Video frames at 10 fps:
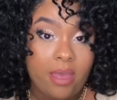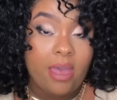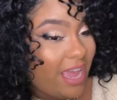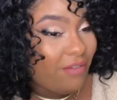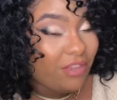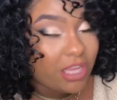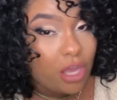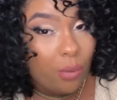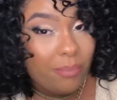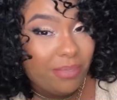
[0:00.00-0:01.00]
Can't really
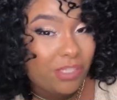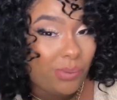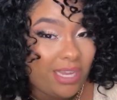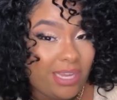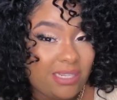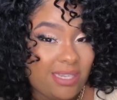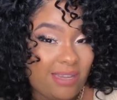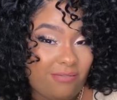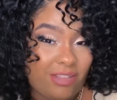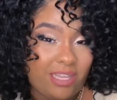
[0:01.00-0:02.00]
go in between
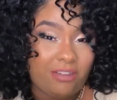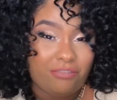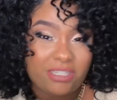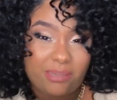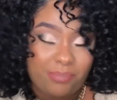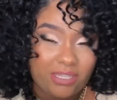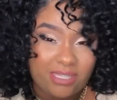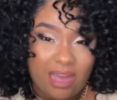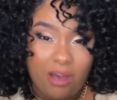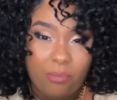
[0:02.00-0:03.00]
to really grease up your
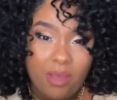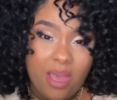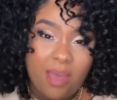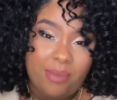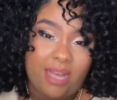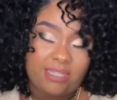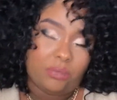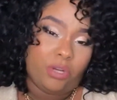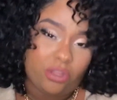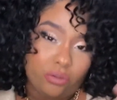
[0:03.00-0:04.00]
scalp because it's
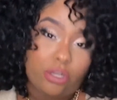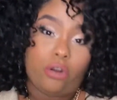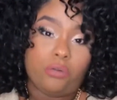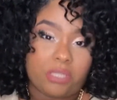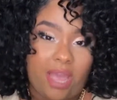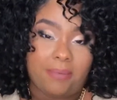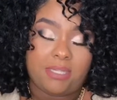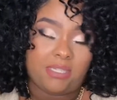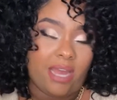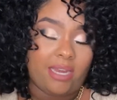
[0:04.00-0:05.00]
one of those closed caps.
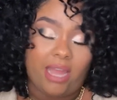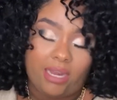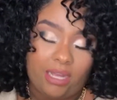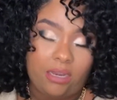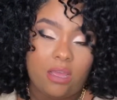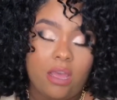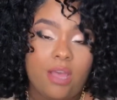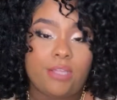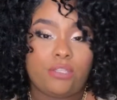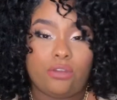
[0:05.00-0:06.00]
It's not netted,
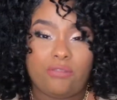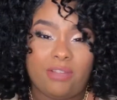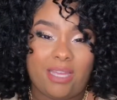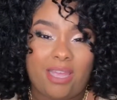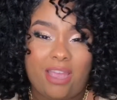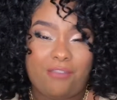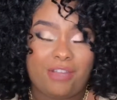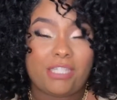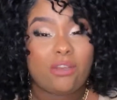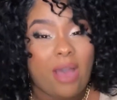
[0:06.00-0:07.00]
so you really can't
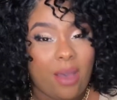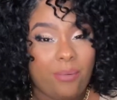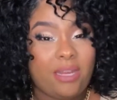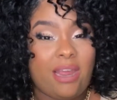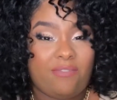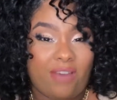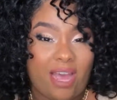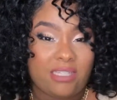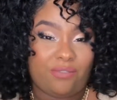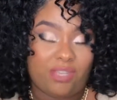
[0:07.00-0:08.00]
grease. So I would
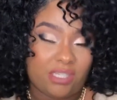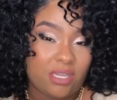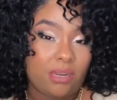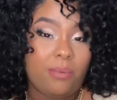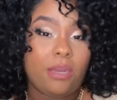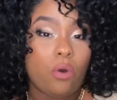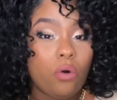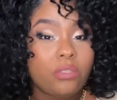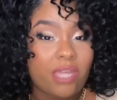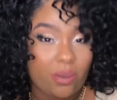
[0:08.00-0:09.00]
advise, if this is going to be an
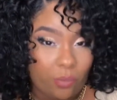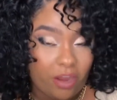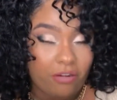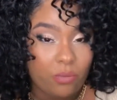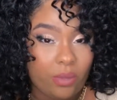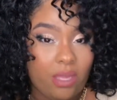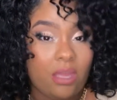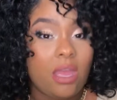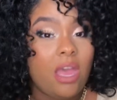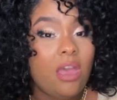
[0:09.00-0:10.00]
all day wearing
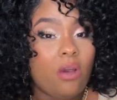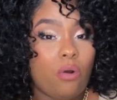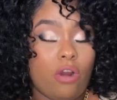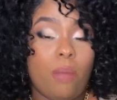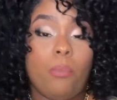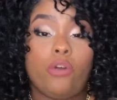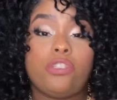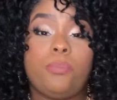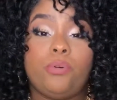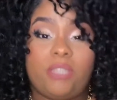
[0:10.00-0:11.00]
wig or a
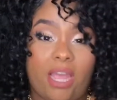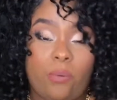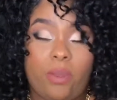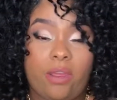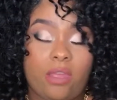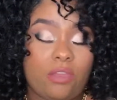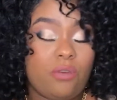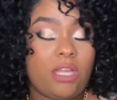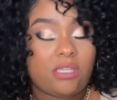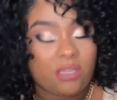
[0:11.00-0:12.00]
multiple day wig, you
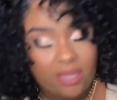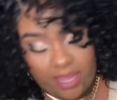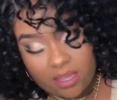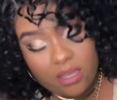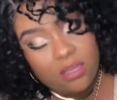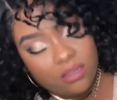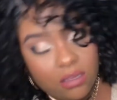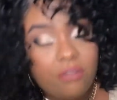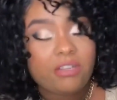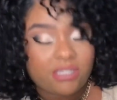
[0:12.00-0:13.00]
need to like
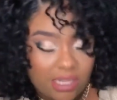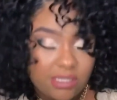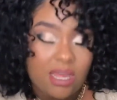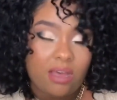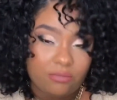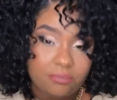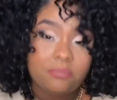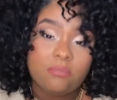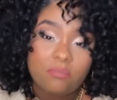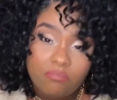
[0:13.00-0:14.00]
grease that scalp,
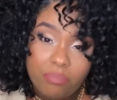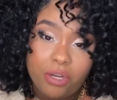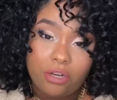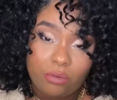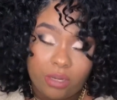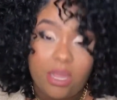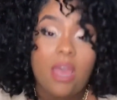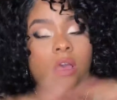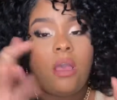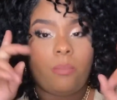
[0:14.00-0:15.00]
put it on.
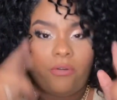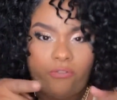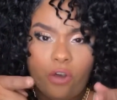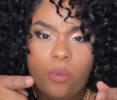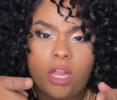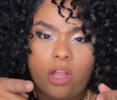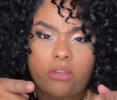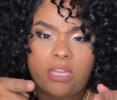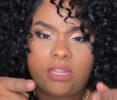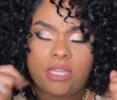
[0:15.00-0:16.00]
Before we
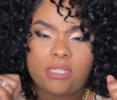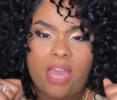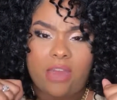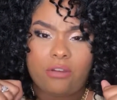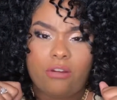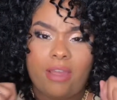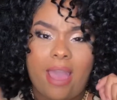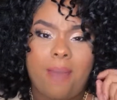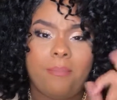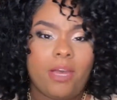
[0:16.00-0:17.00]
close out this category,
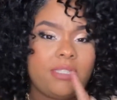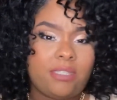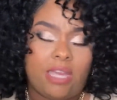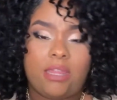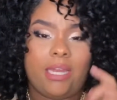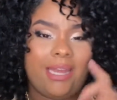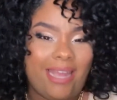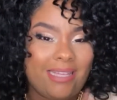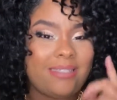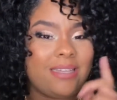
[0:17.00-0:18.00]
I must say the
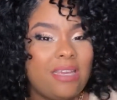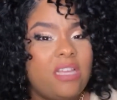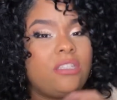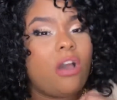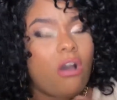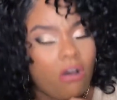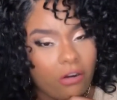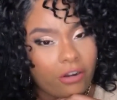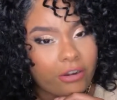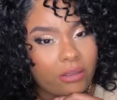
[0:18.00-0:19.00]
lace is
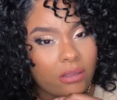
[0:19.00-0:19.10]
hard.